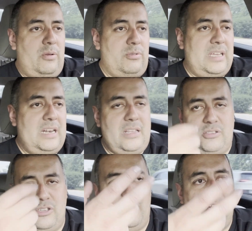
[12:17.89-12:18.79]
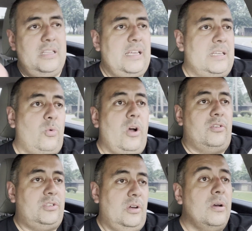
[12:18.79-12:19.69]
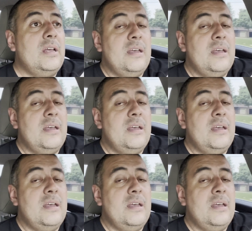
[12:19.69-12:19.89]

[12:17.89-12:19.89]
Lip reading: It's starting to leak as well. So